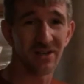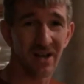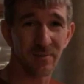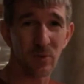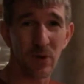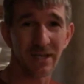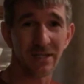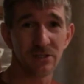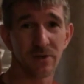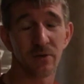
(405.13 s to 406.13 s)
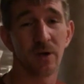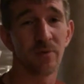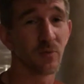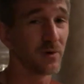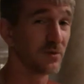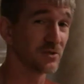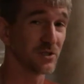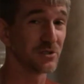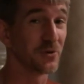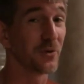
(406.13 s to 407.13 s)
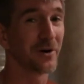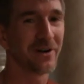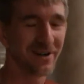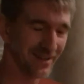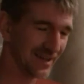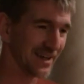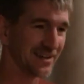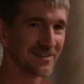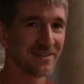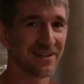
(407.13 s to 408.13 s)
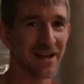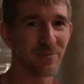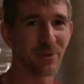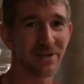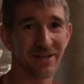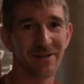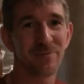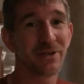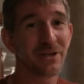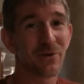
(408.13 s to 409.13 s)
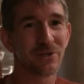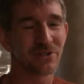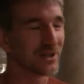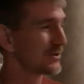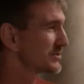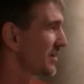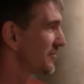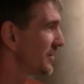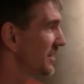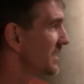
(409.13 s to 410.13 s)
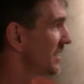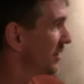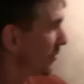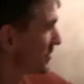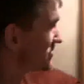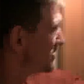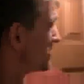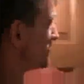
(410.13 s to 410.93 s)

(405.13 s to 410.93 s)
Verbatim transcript: and you're not going to be waking each other up if one of you's a snorer. Hey, you got plenty of plenty of doors to close off there. Notice the